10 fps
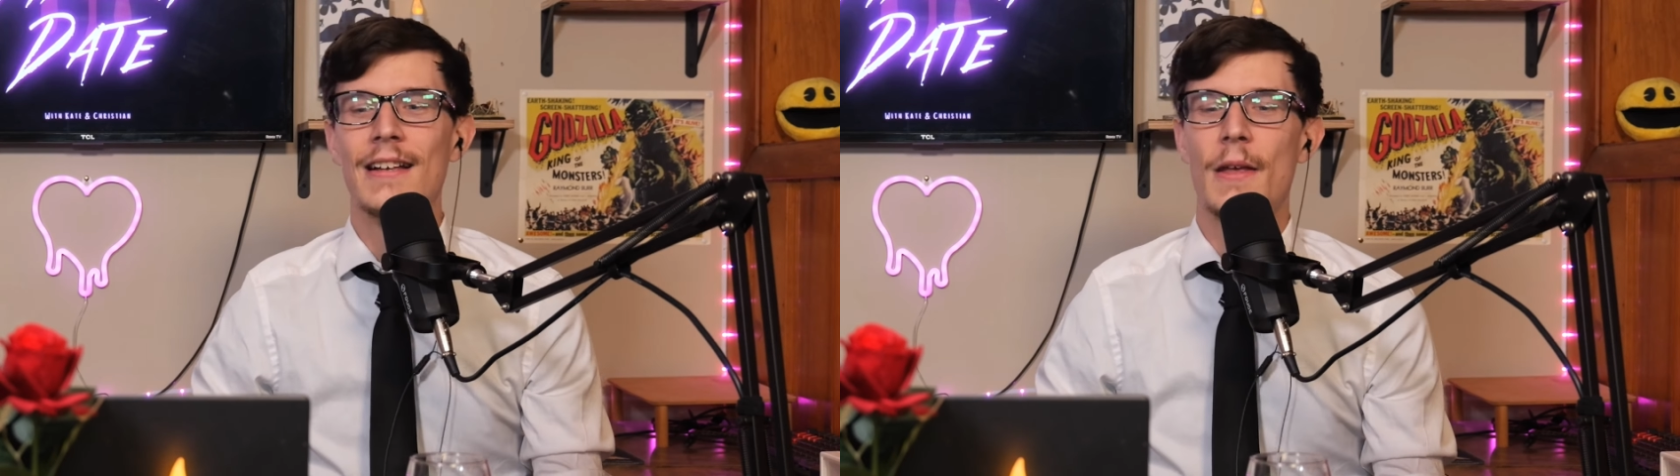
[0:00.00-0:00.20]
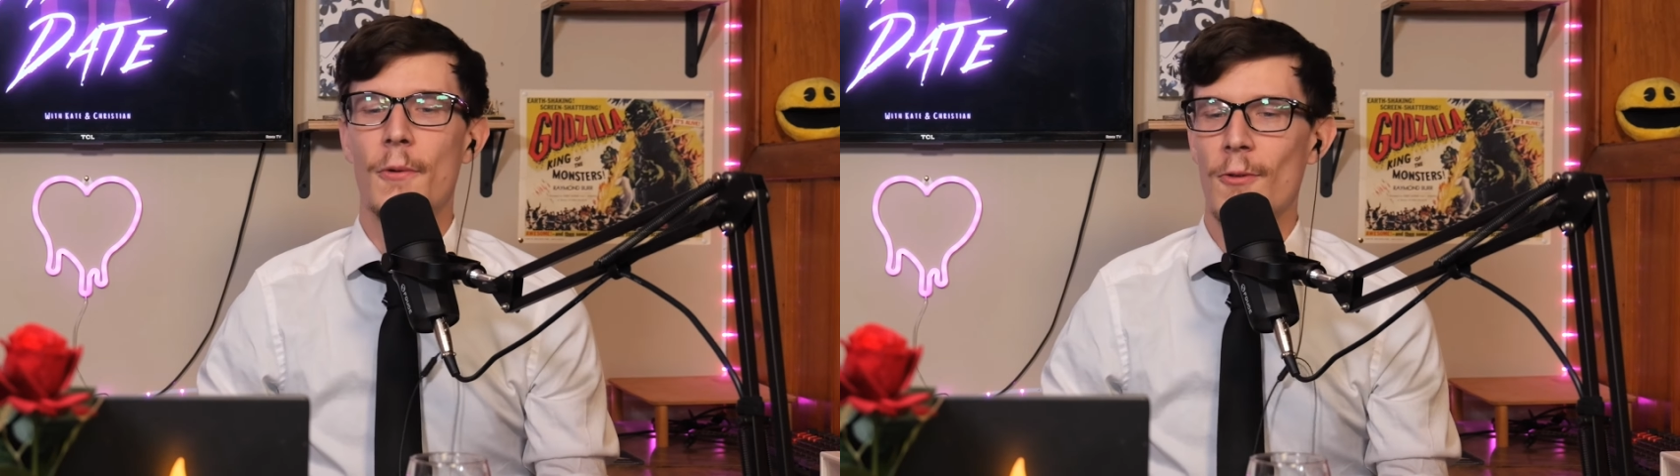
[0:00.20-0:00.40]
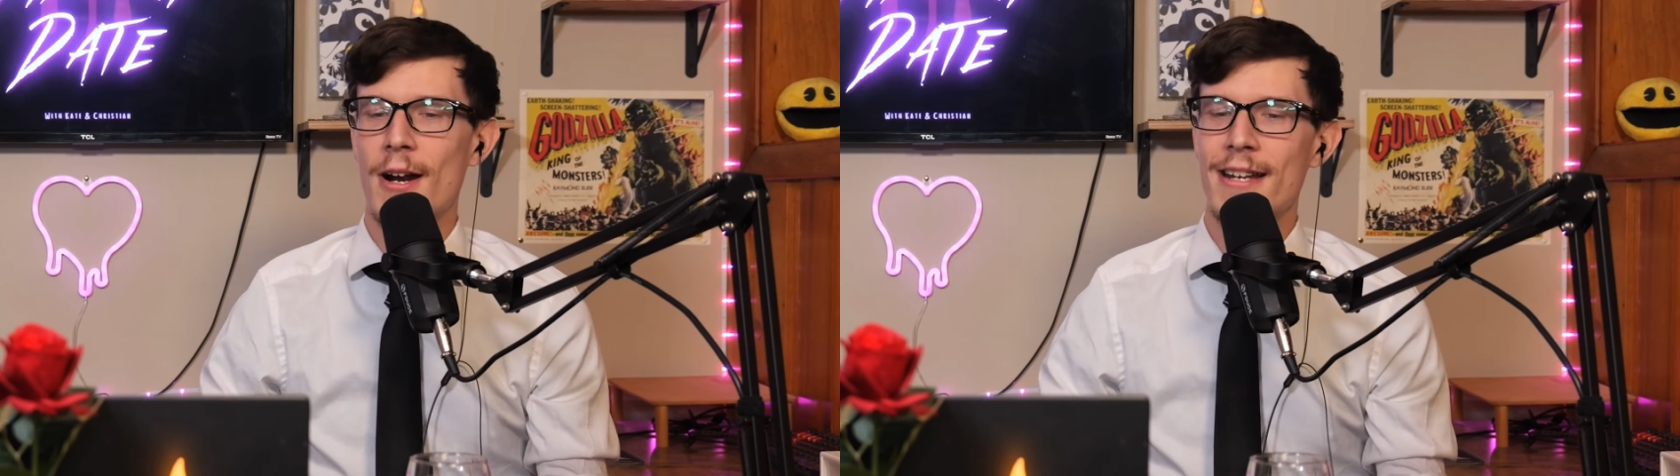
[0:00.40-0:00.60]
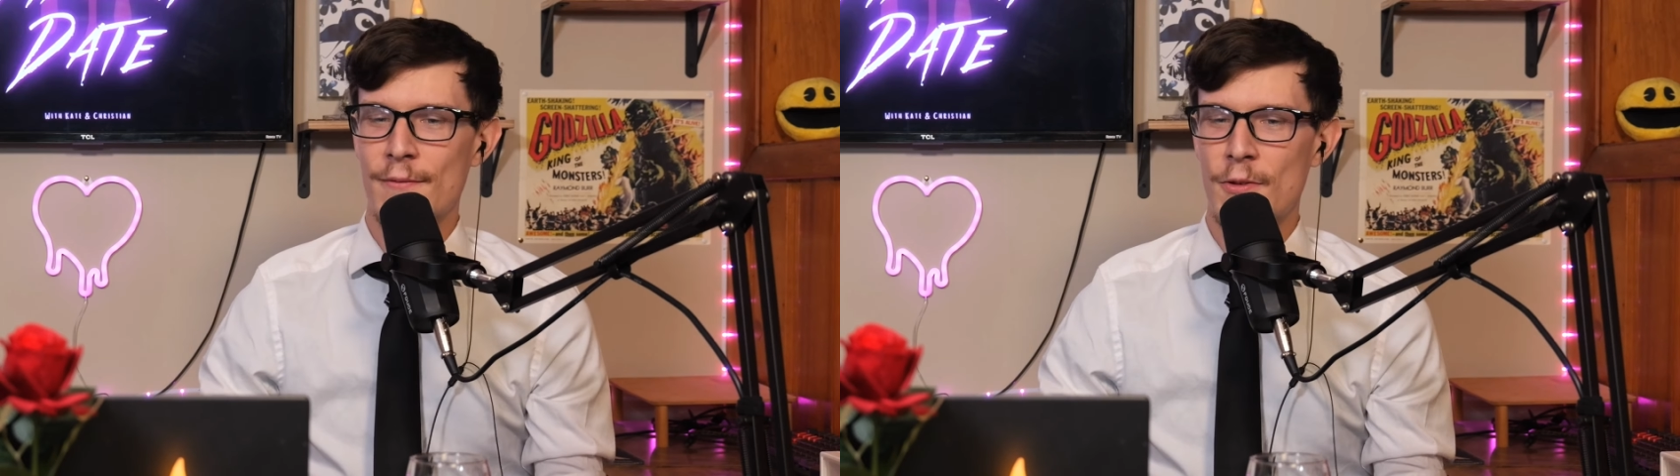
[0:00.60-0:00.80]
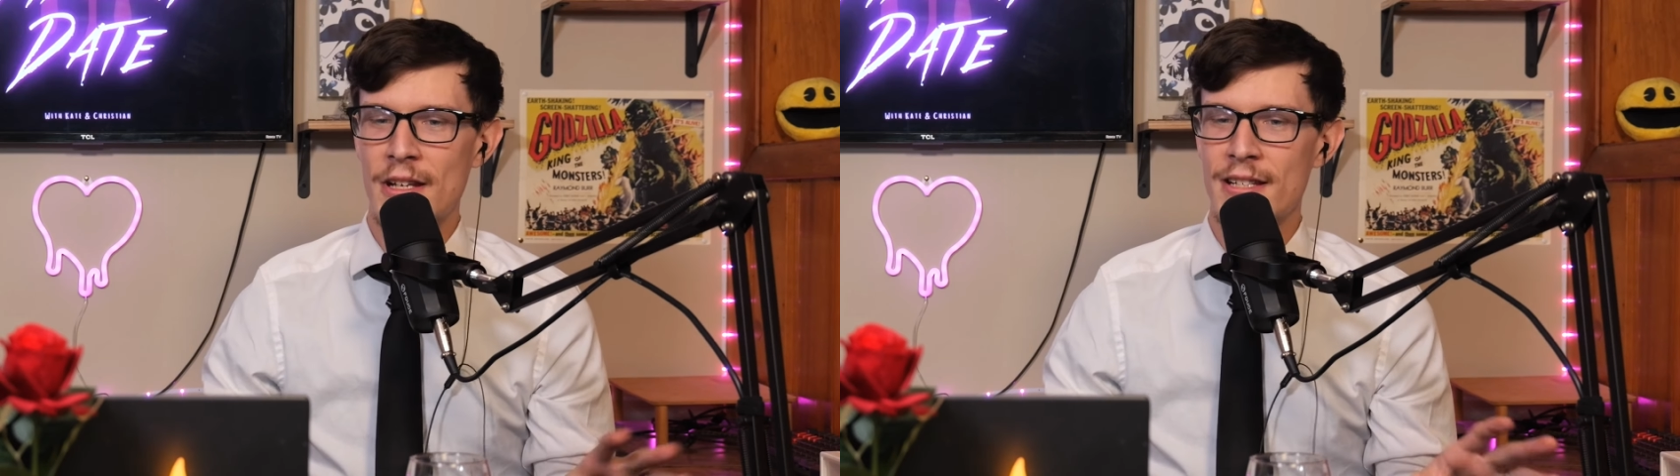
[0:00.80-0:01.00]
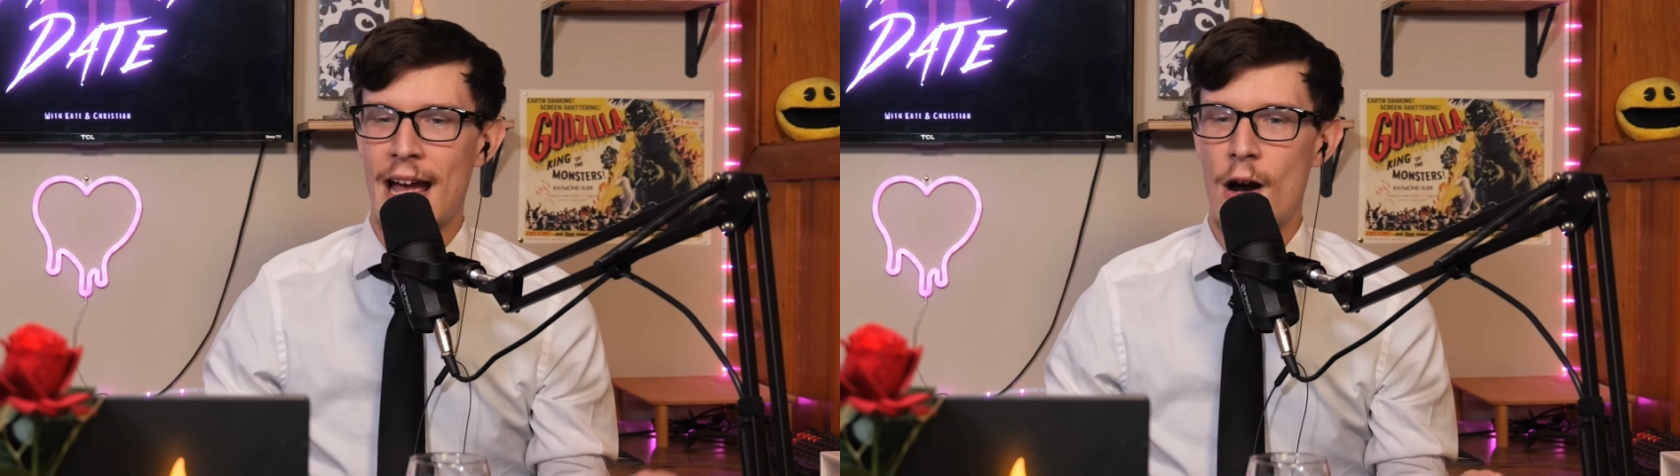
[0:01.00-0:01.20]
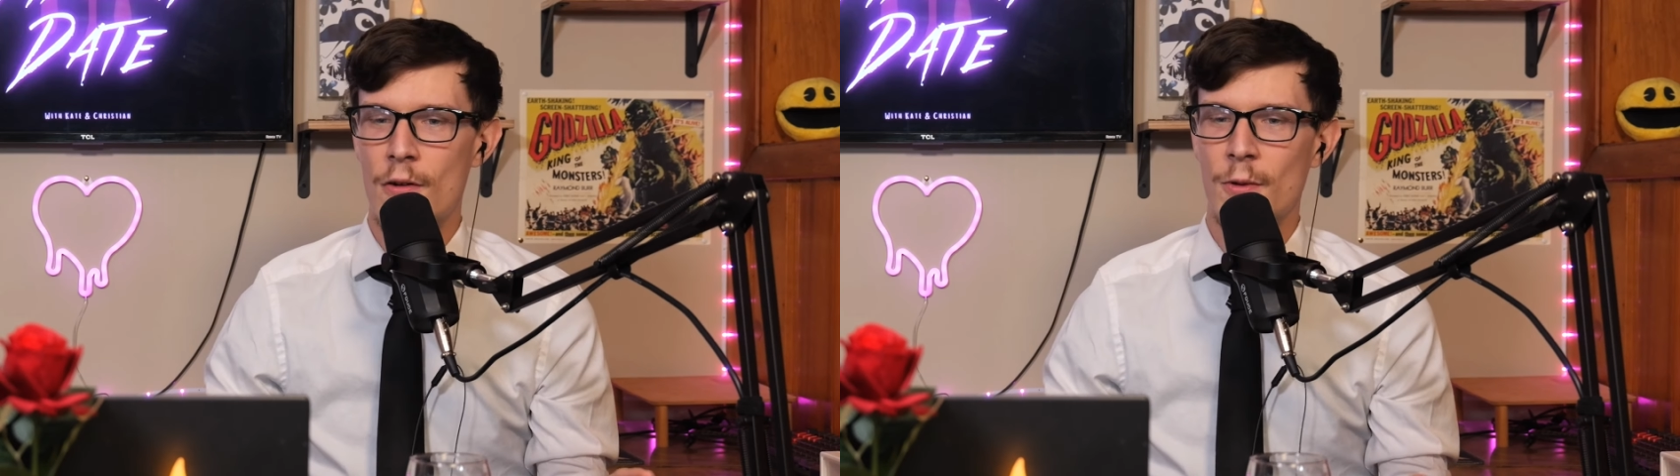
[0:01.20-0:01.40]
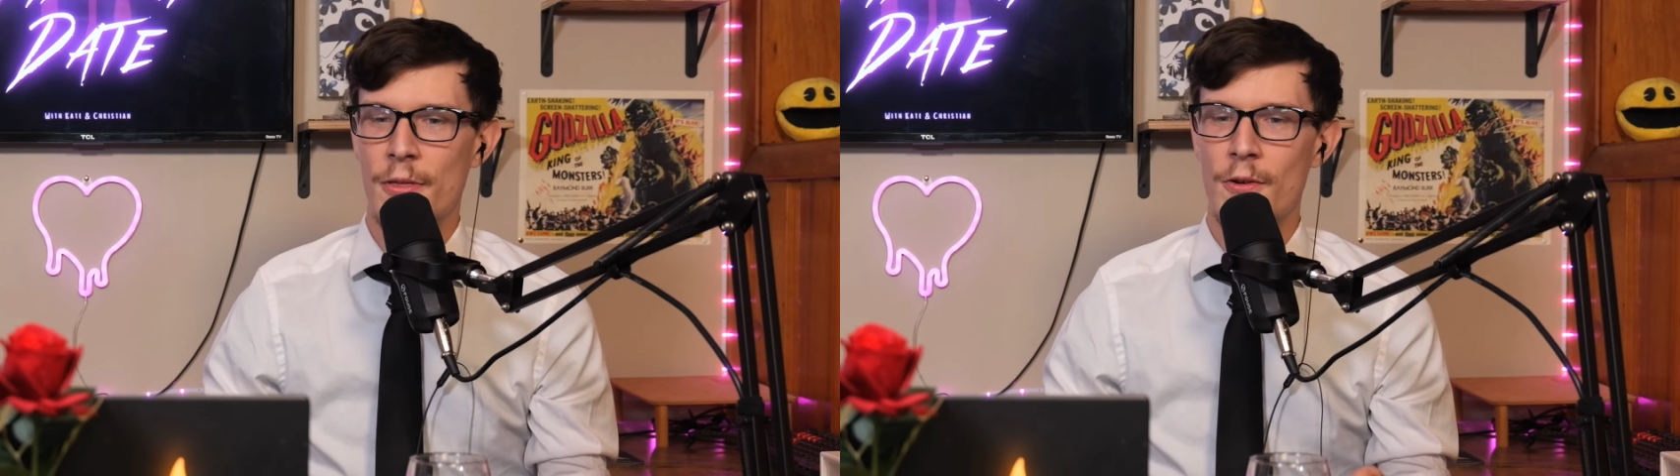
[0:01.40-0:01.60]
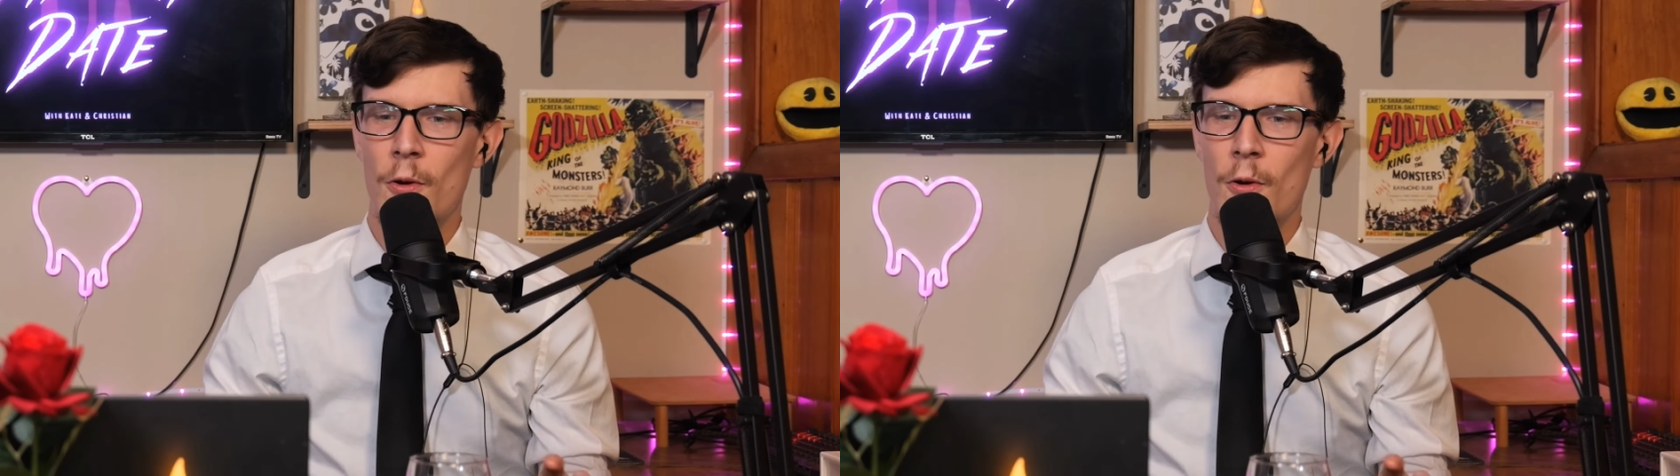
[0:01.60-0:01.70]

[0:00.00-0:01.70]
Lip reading: They were writing everything down with an